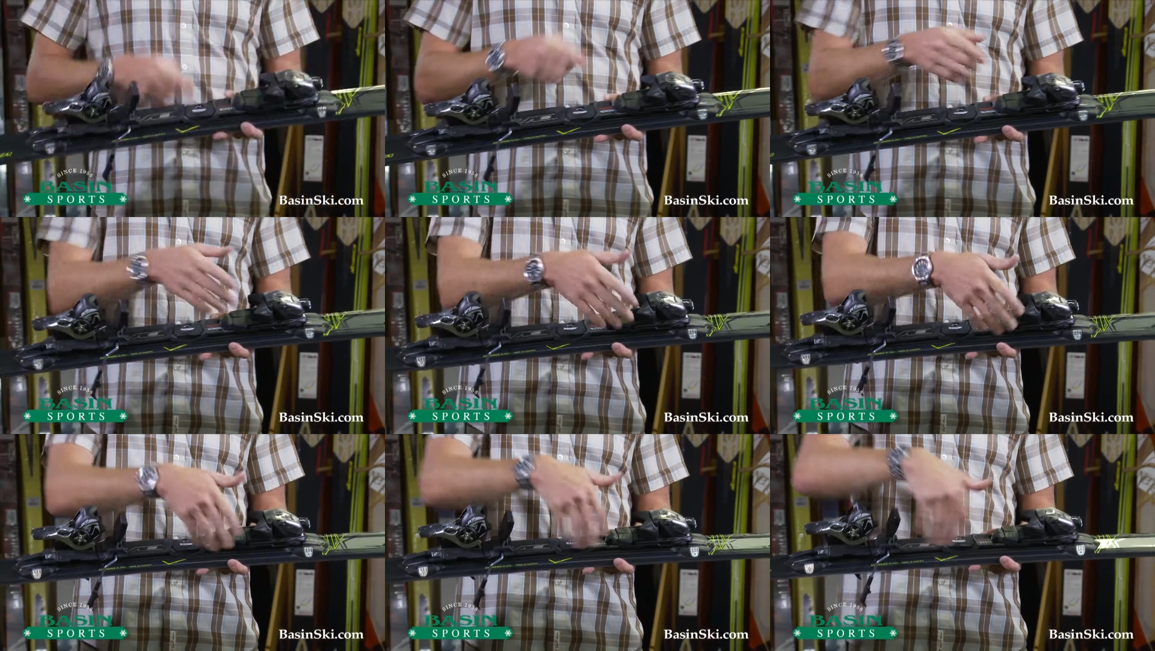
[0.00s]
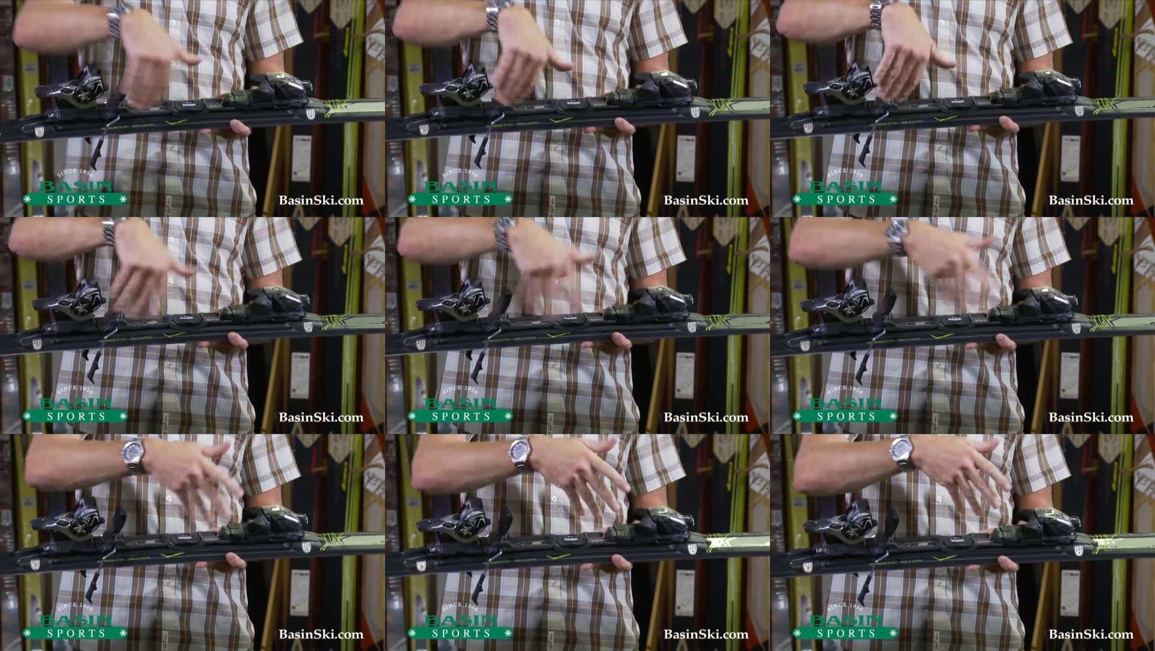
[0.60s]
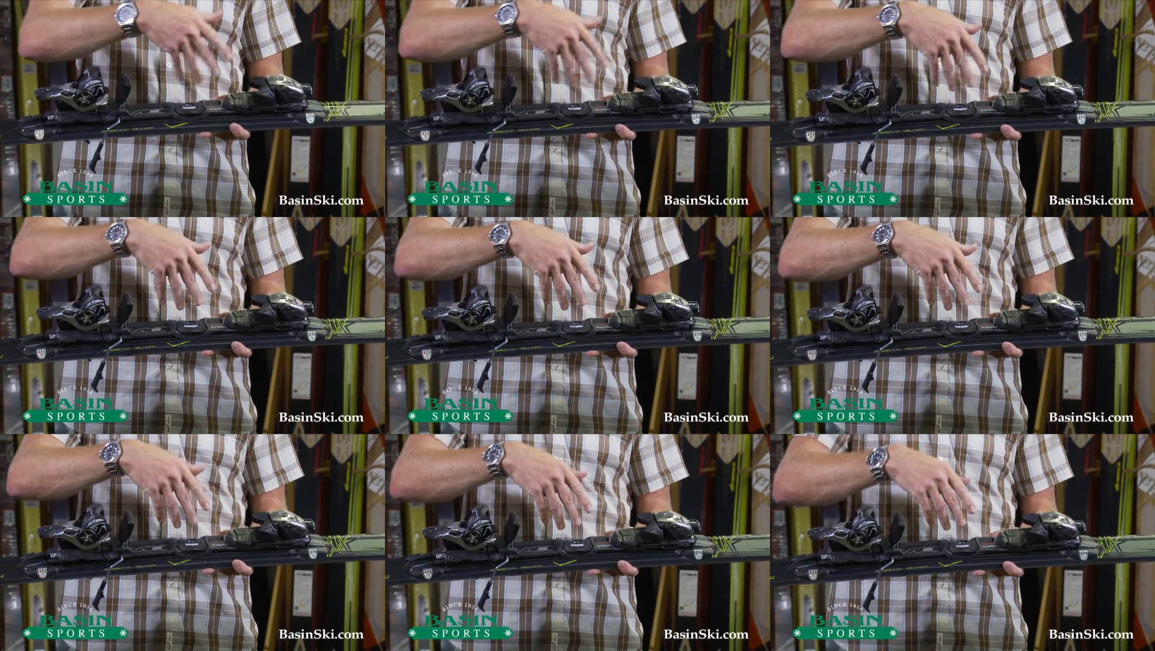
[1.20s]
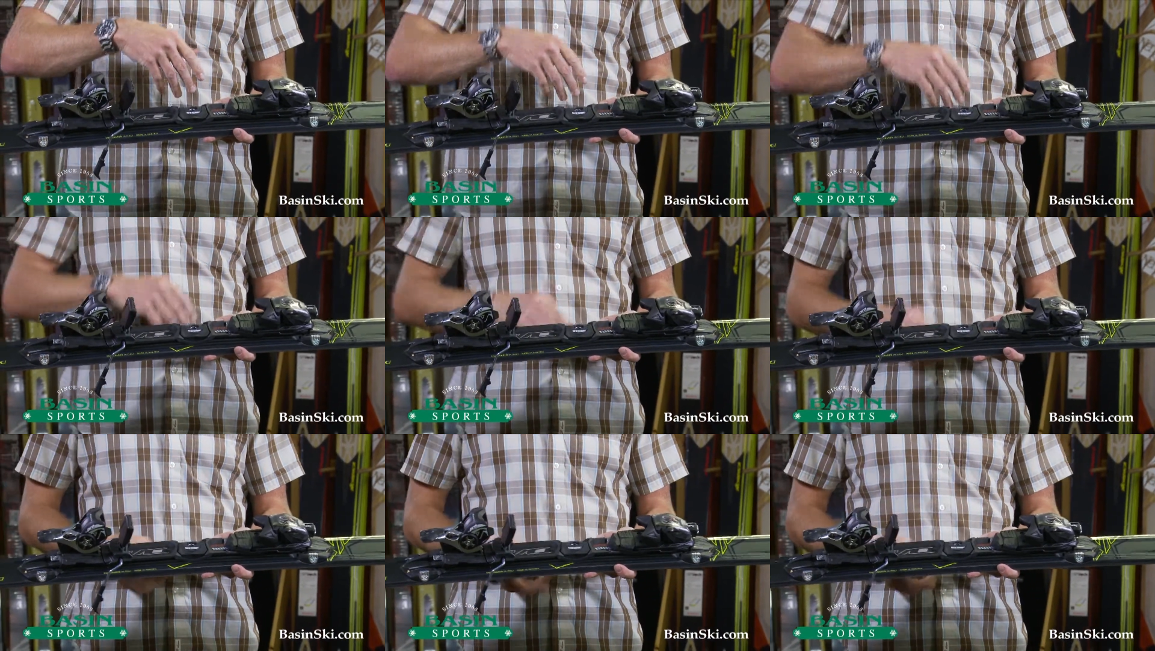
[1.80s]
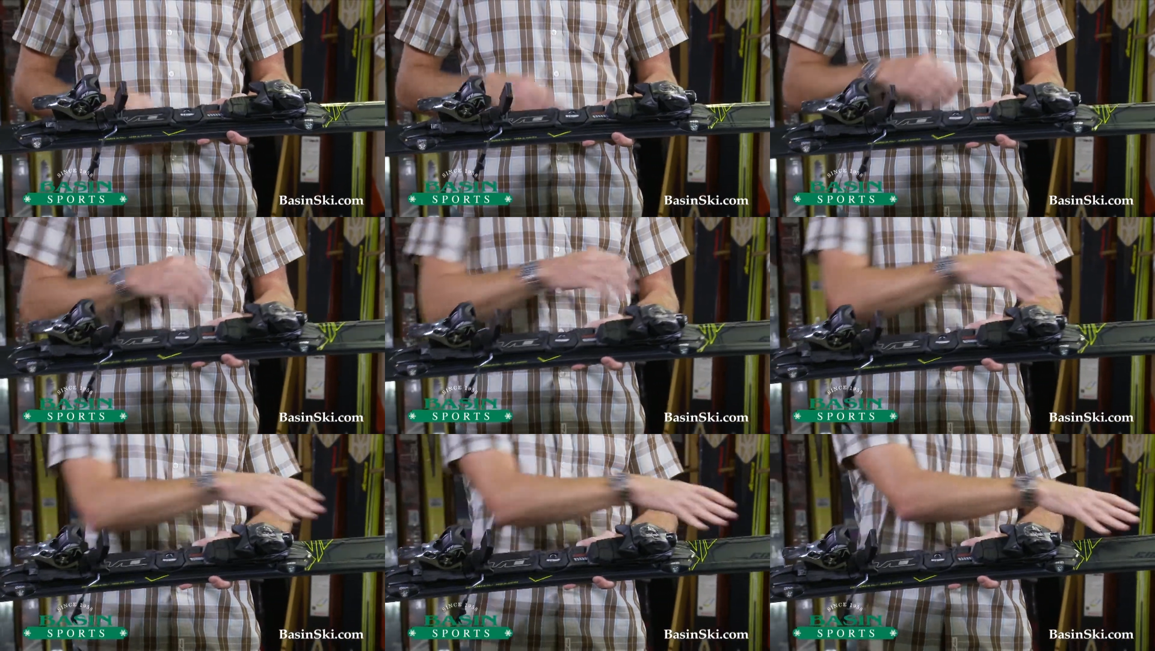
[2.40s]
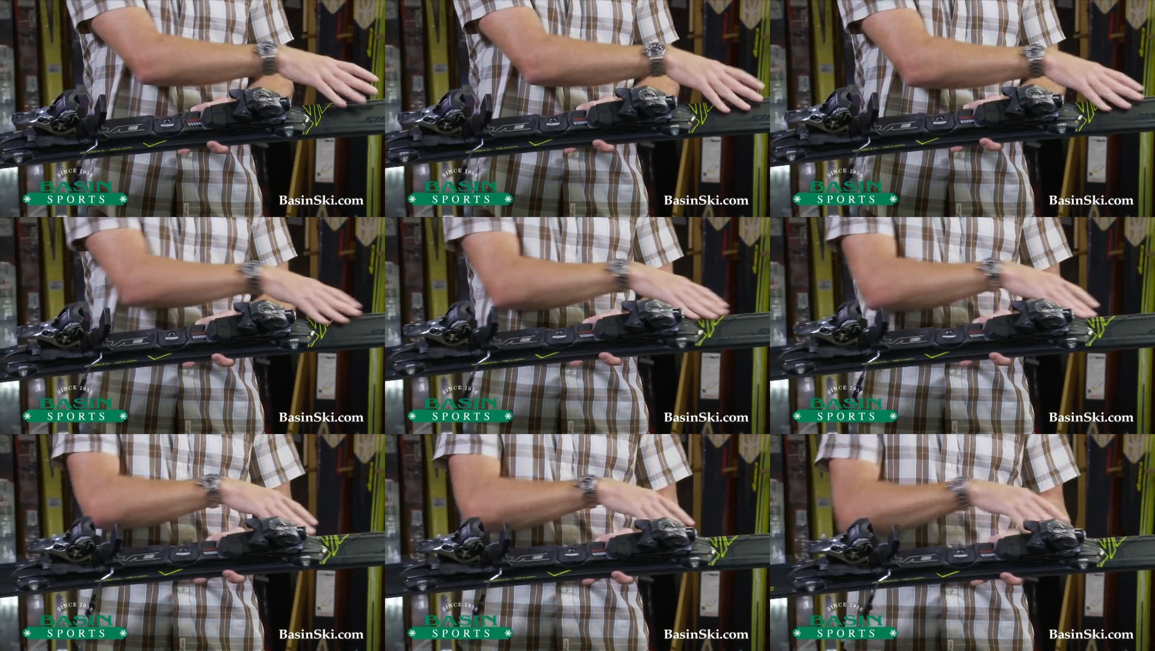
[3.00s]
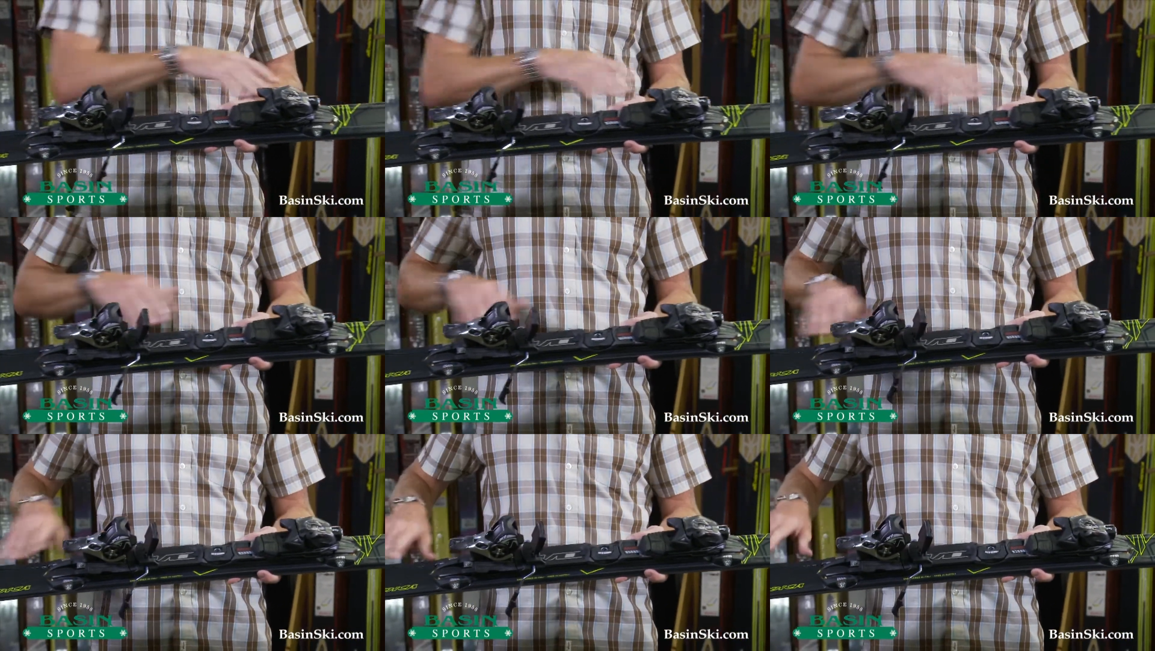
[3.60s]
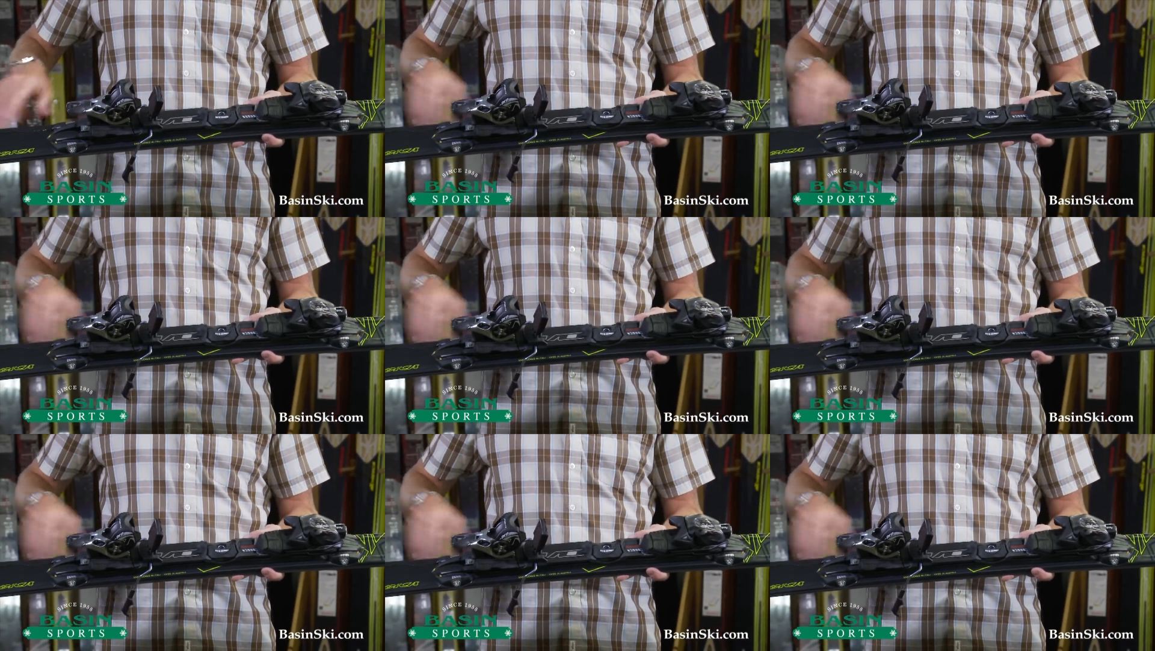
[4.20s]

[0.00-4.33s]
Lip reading: Nobody's mouth can be seen.